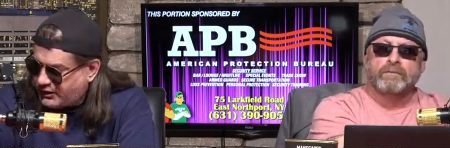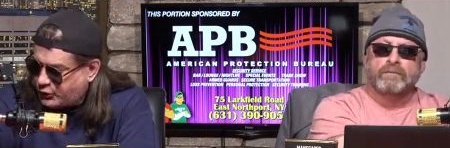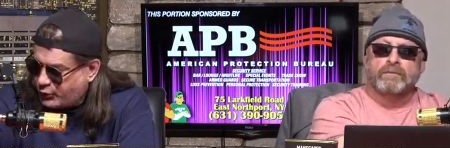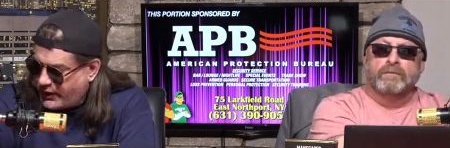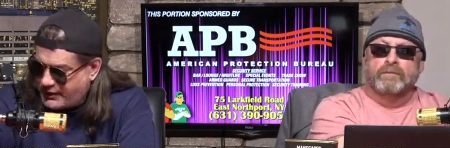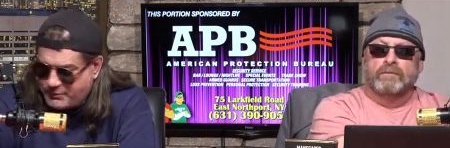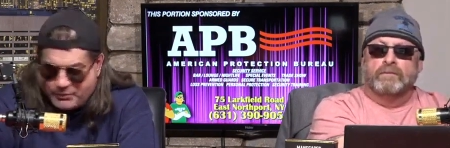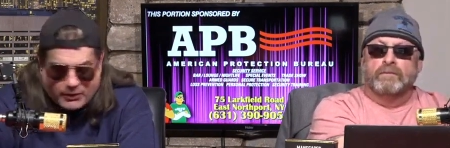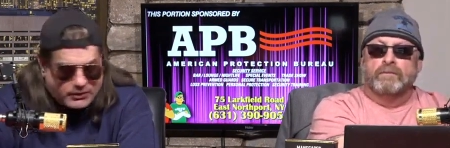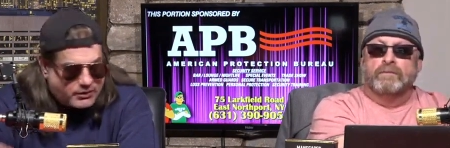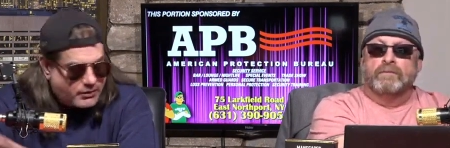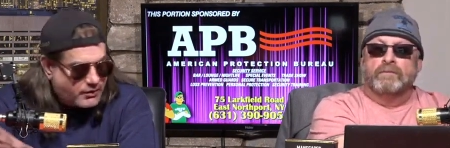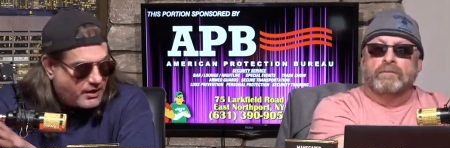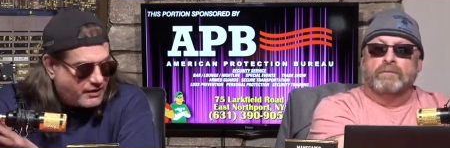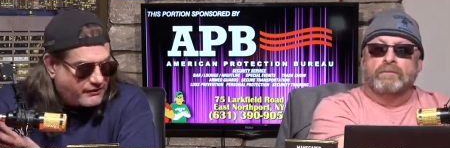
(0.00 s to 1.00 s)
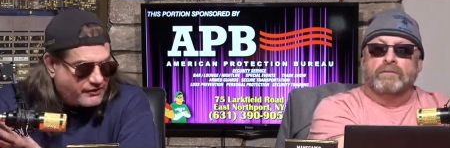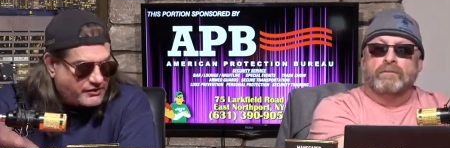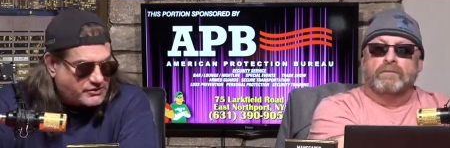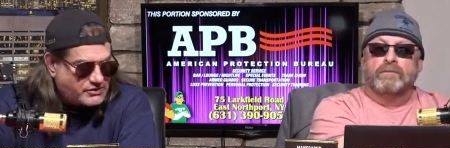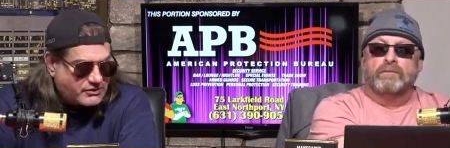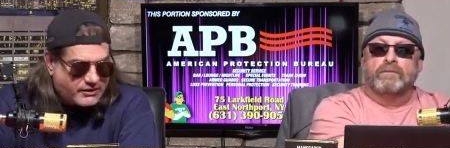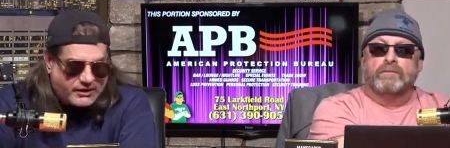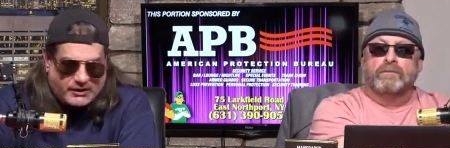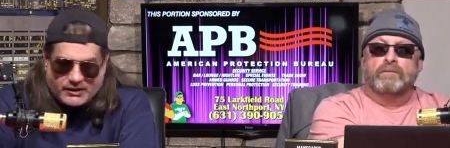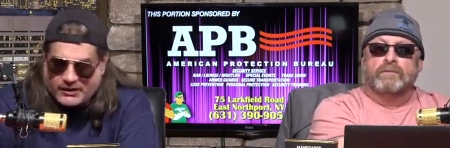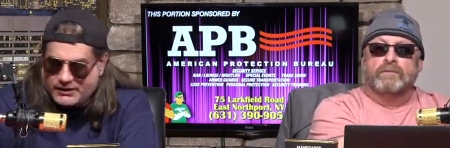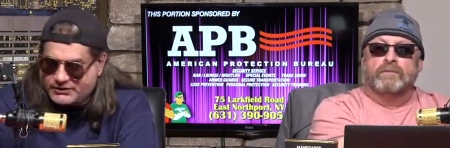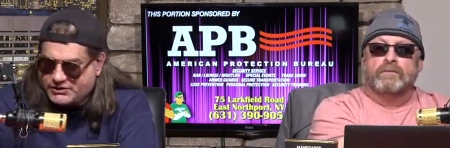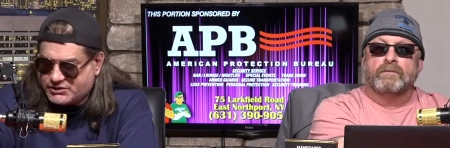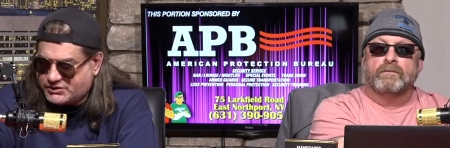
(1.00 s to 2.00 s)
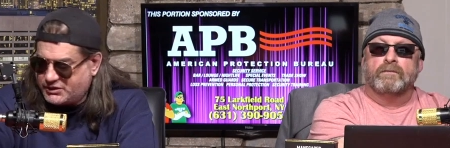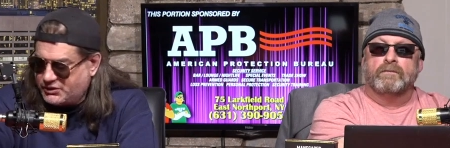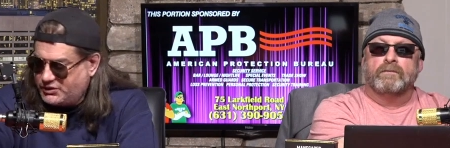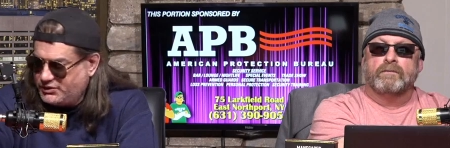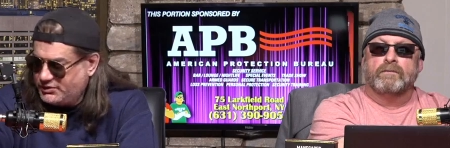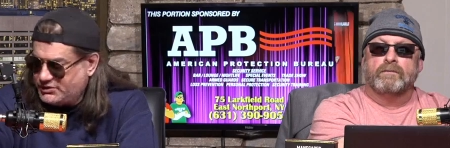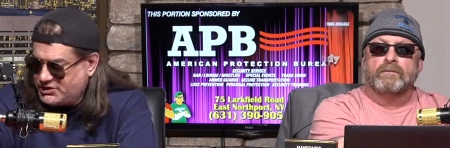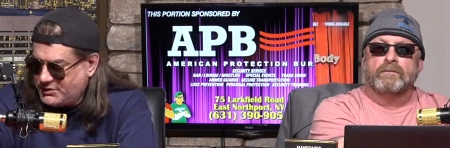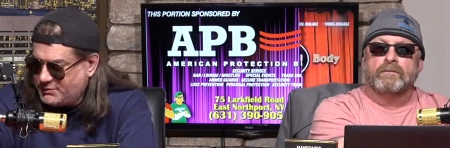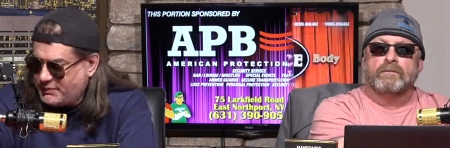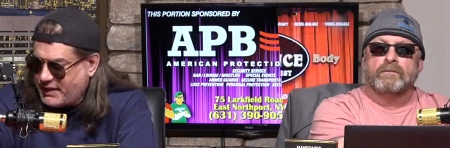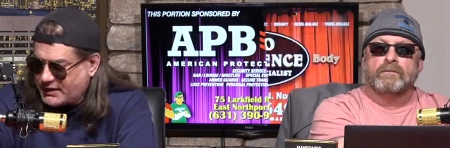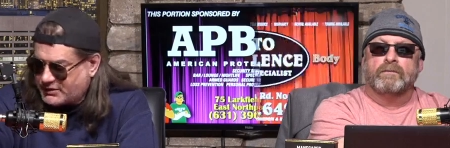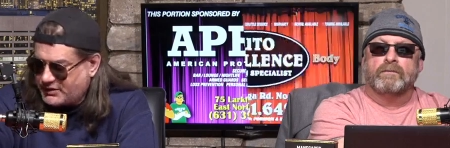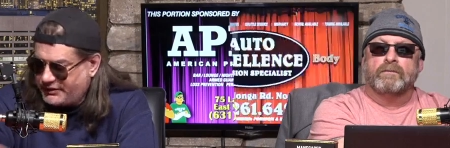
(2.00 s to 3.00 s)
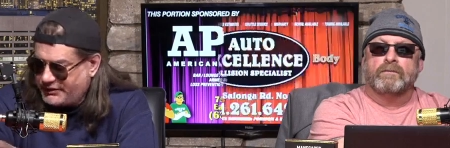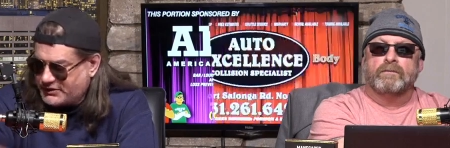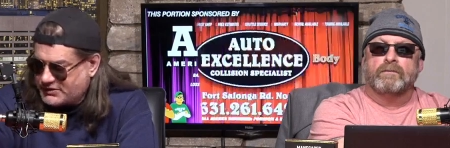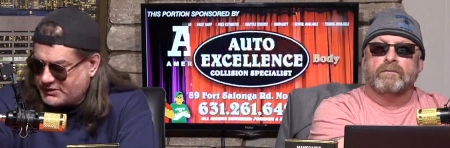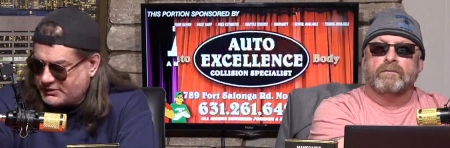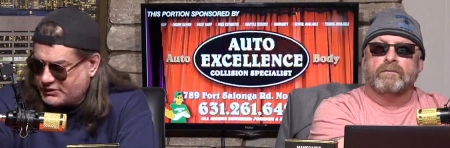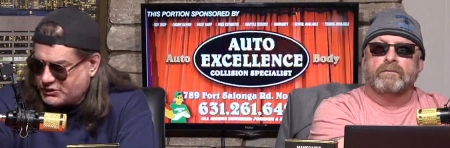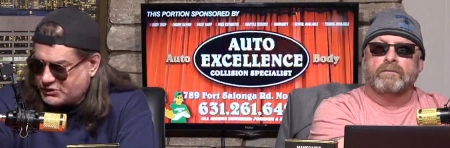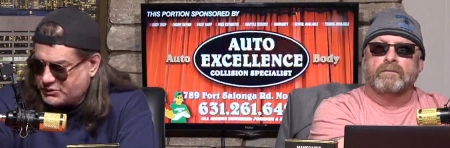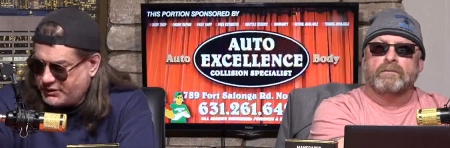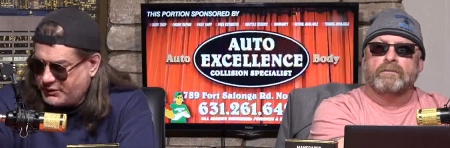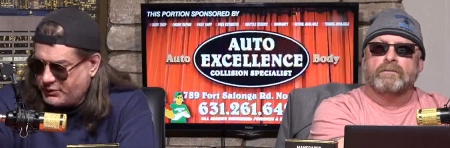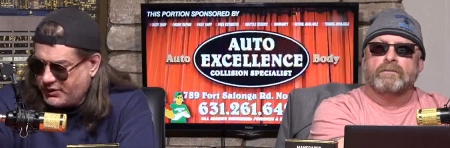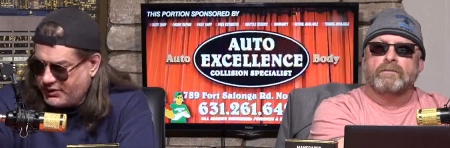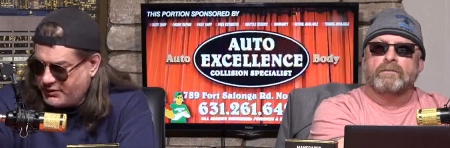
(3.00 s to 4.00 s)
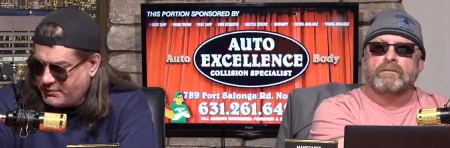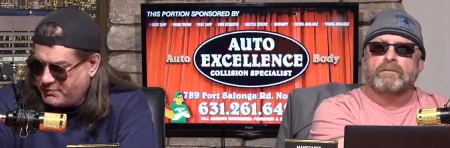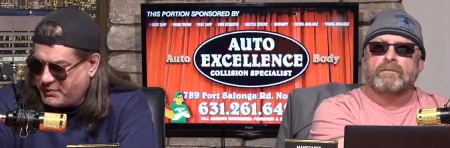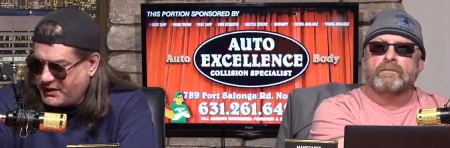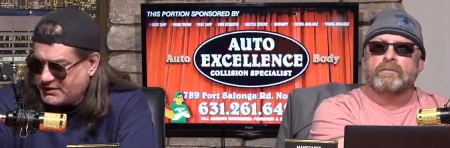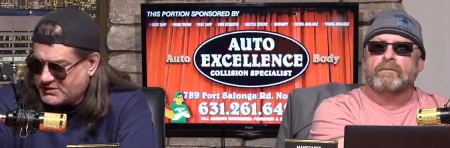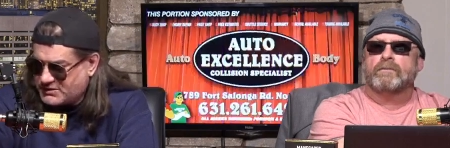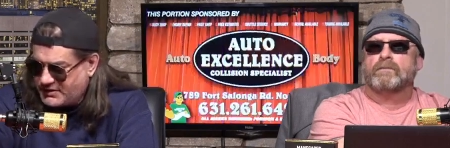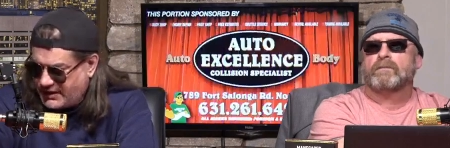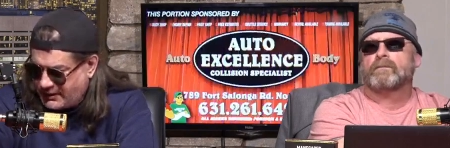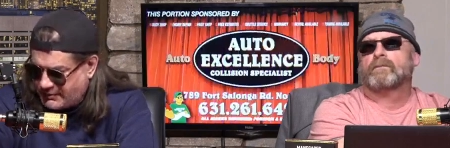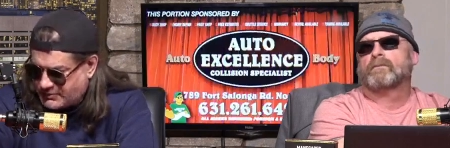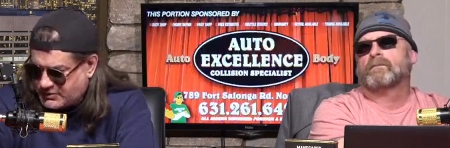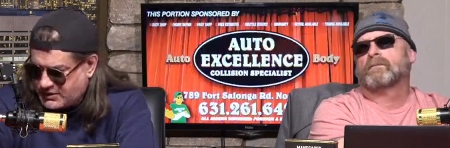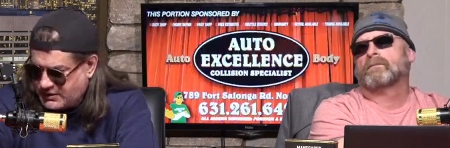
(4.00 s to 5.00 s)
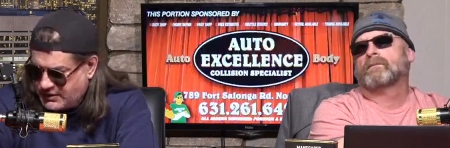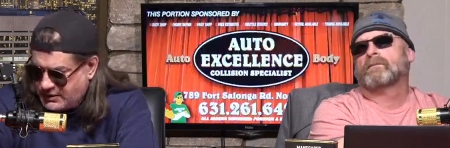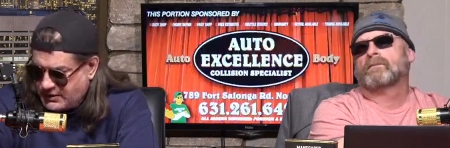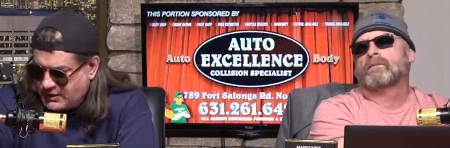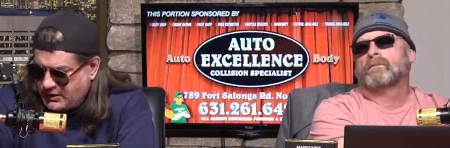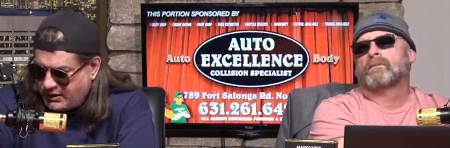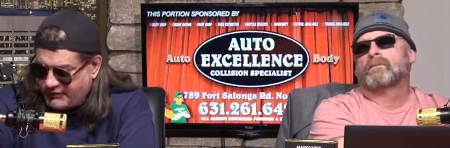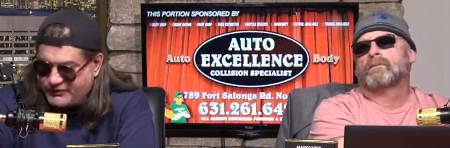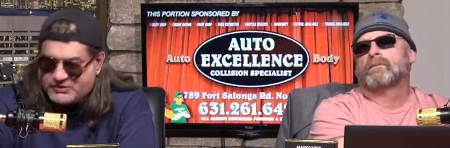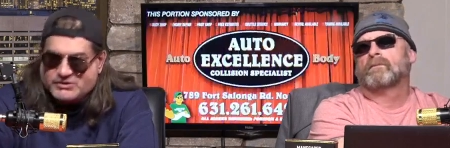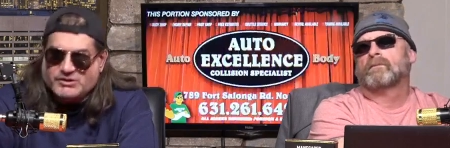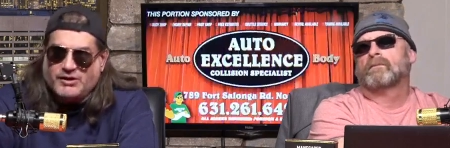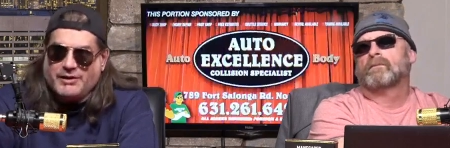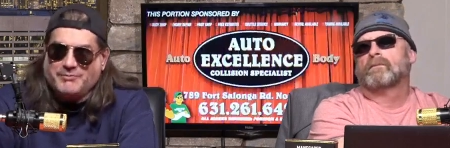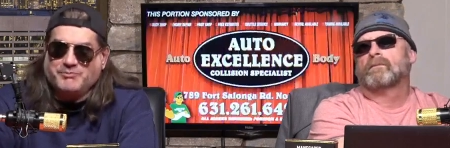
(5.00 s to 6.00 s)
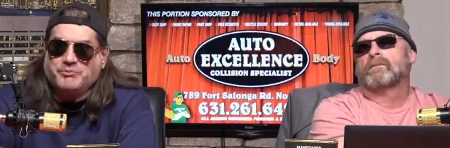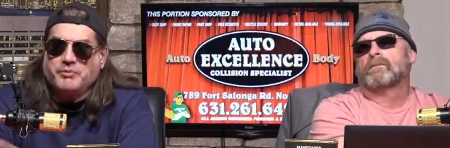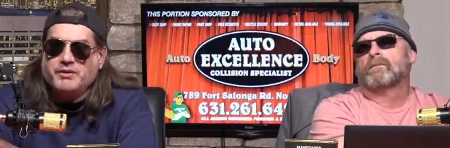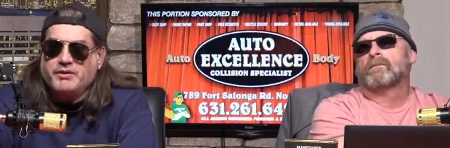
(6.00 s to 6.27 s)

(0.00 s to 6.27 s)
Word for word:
Speaker 1: great booker, obviously. Uh, just a huge impact on this industry, one of the biggest names of his time.